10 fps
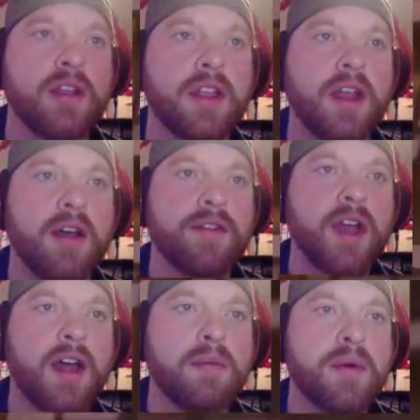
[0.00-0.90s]
Now, I've
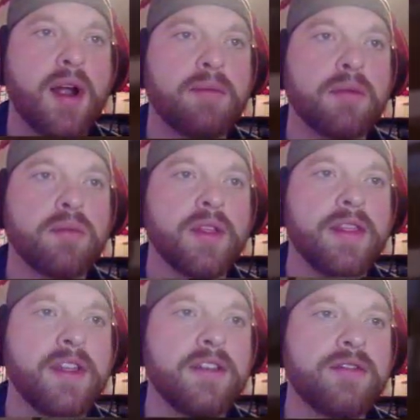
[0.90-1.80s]
got a problem
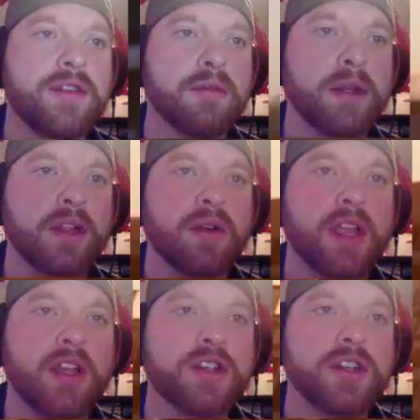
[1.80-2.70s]
with this filming
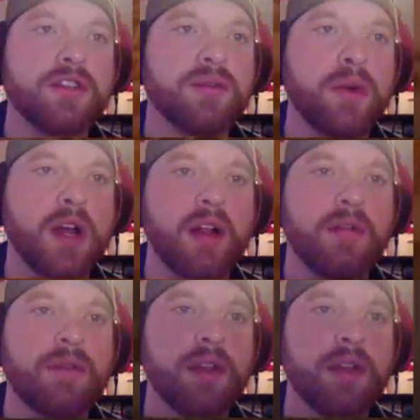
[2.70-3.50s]
location as well.